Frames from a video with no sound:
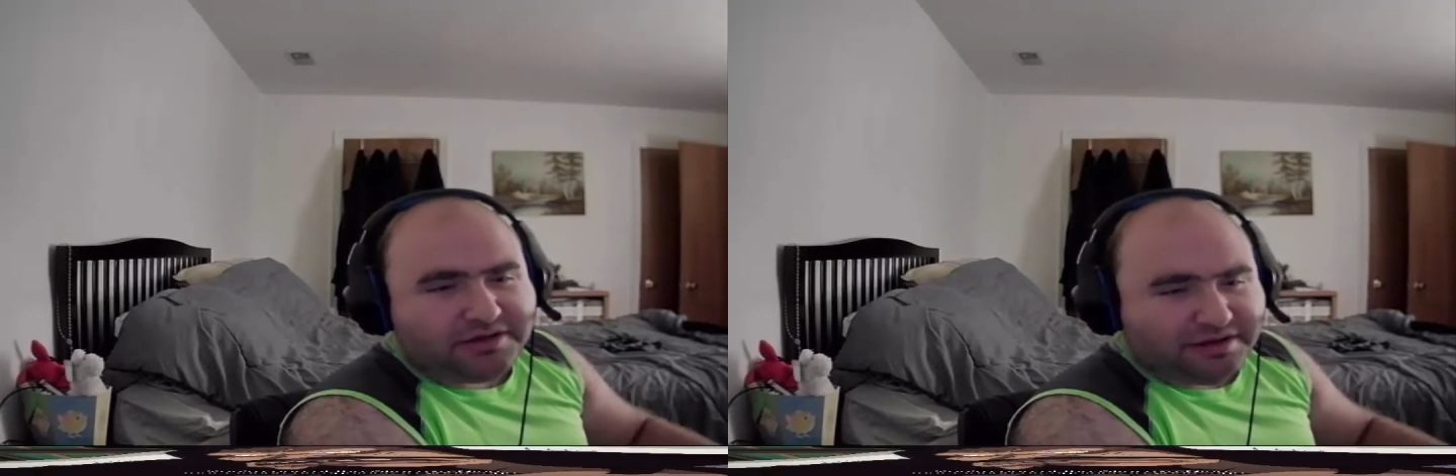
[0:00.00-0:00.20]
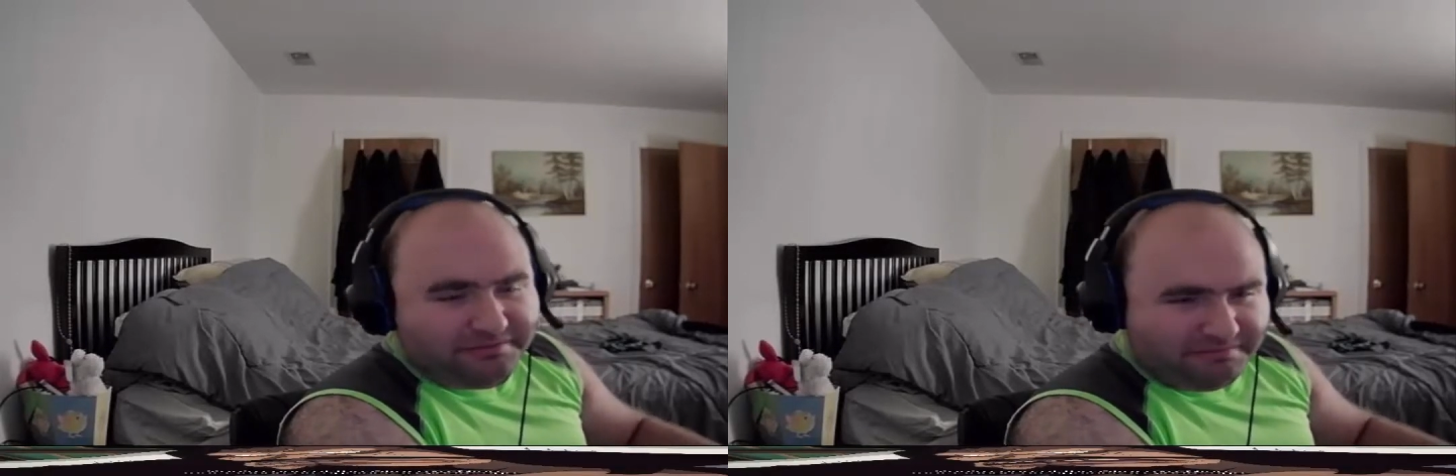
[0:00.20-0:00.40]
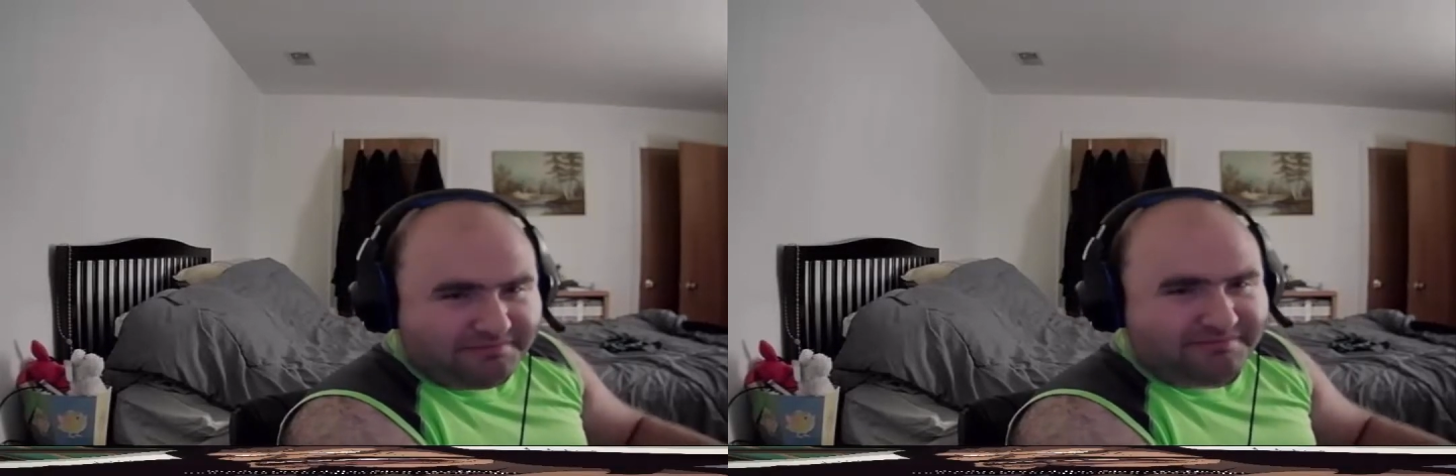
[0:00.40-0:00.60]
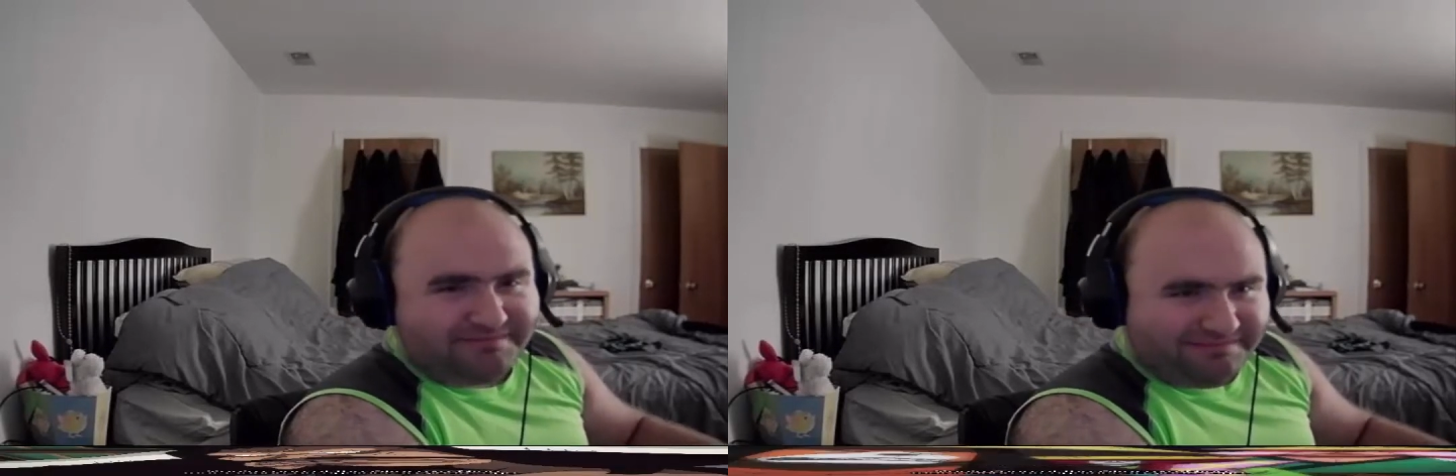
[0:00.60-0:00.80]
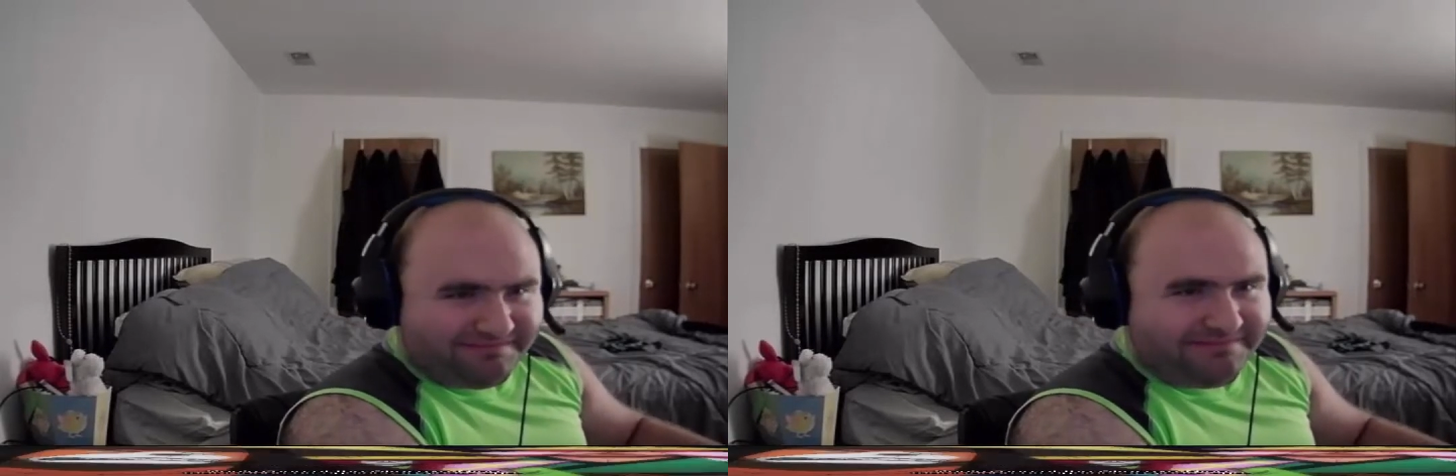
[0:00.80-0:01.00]

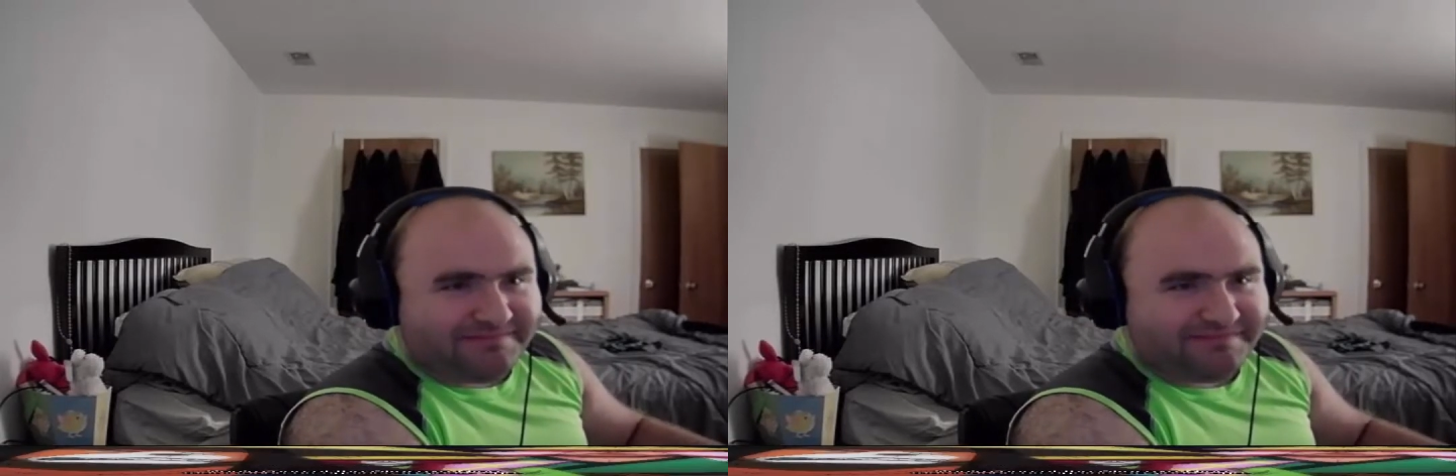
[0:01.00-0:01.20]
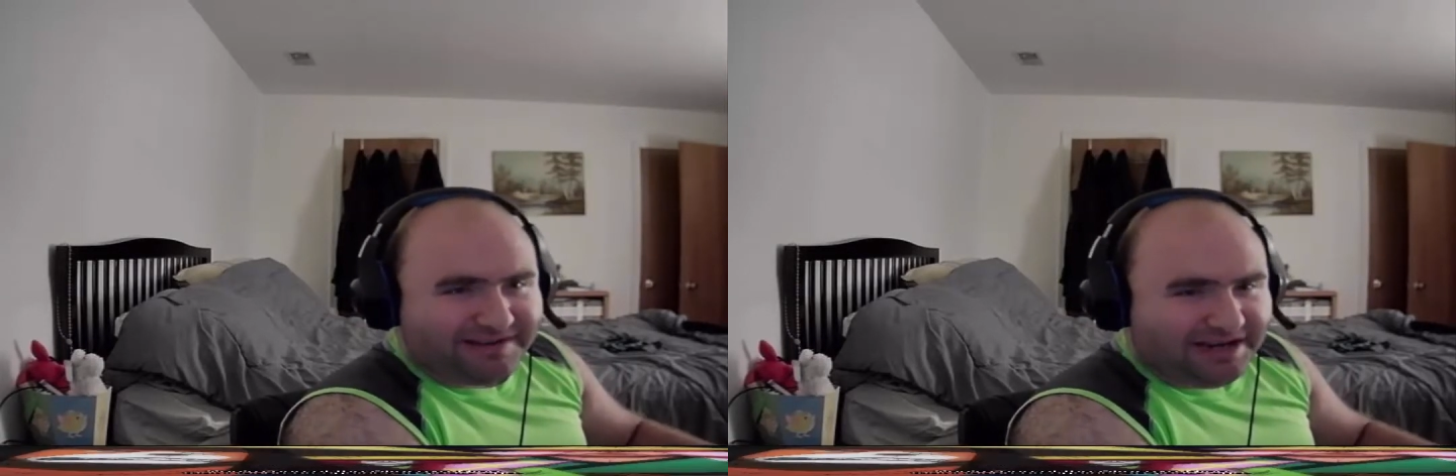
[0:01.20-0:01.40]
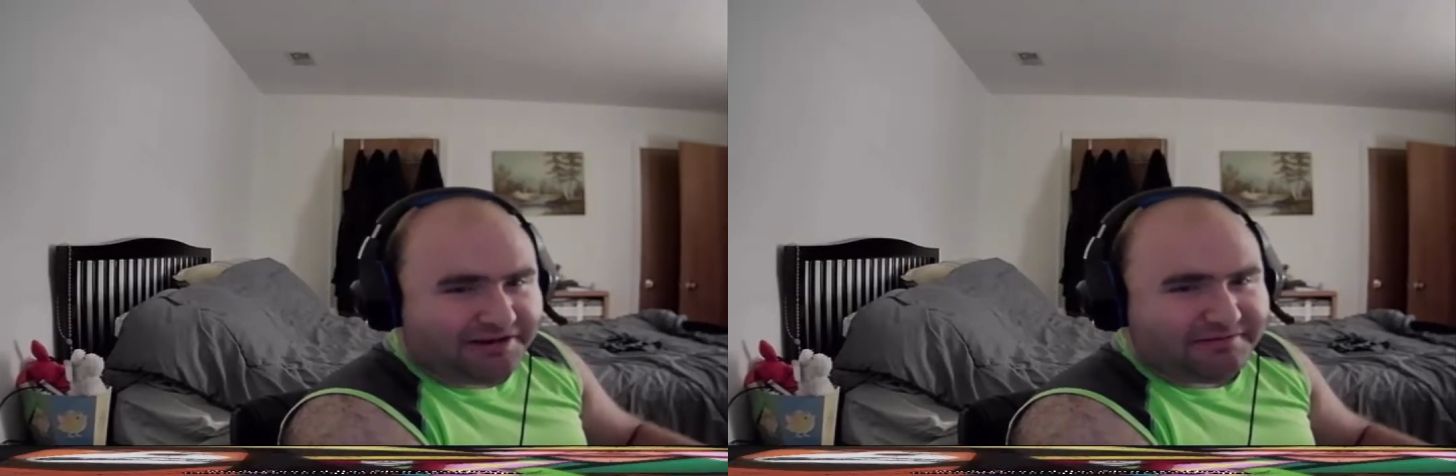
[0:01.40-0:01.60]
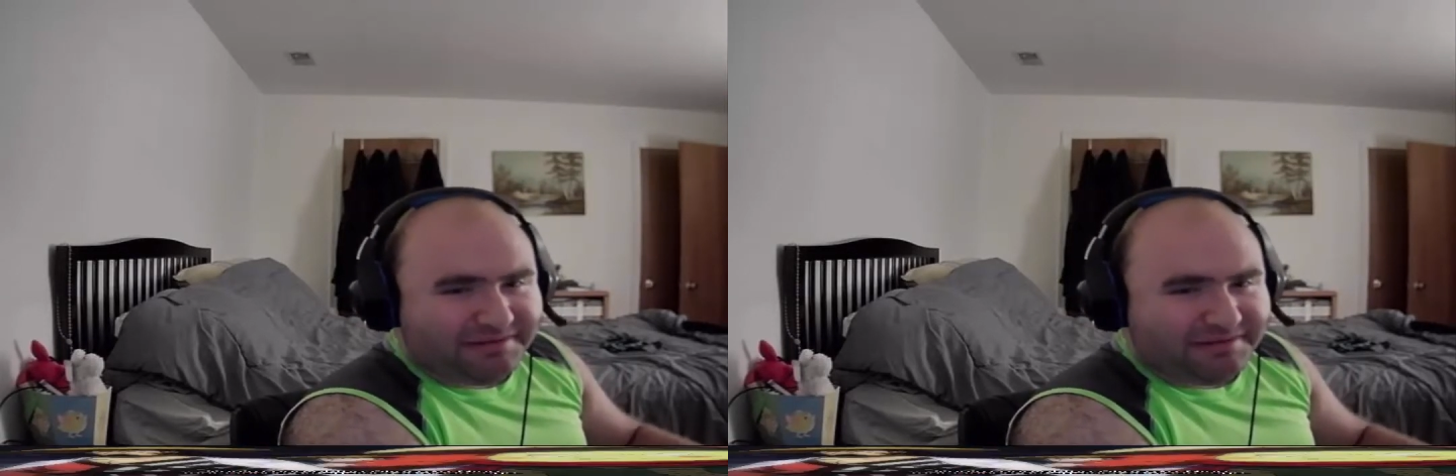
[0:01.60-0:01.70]
Kind of